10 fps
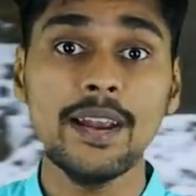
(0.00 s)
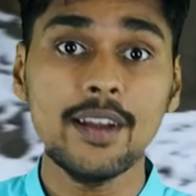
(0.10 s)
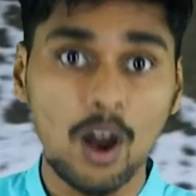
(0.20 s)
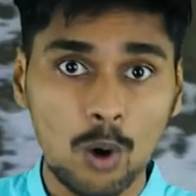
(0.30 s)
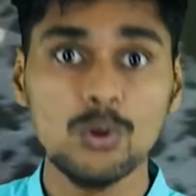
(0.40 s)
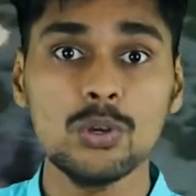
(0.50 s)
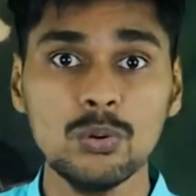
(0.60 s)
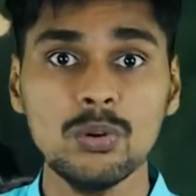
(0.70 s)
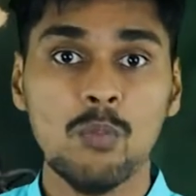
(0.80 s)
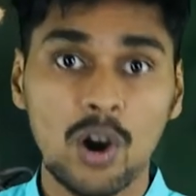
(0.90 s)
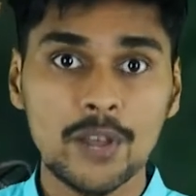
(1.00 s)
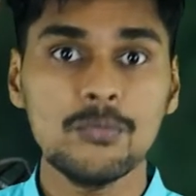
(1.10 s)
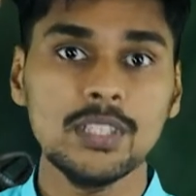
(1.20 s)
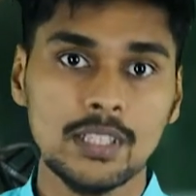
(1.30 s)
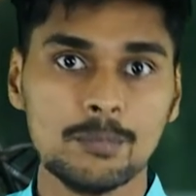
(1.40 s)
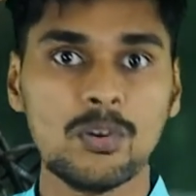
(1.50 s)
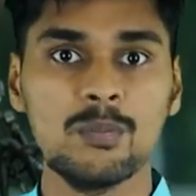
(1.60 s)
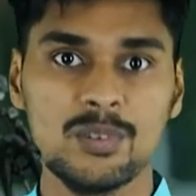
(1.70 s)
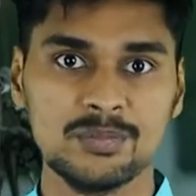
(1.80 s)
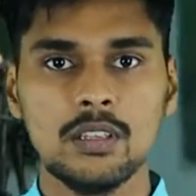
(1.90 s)
and how to modify that
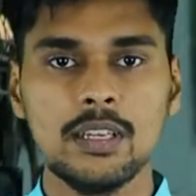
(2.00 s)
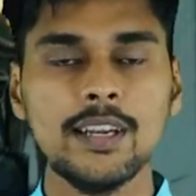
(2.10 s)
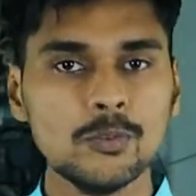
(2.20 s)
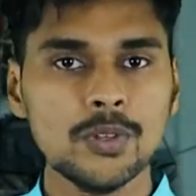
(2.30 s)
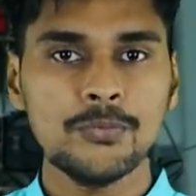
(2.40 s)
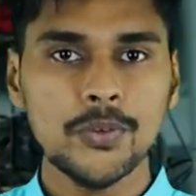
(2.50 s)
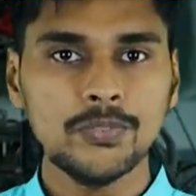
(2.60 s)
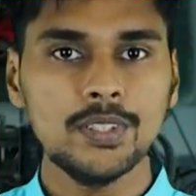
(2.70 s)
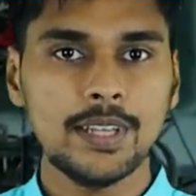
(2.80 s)
problem. And now the fifth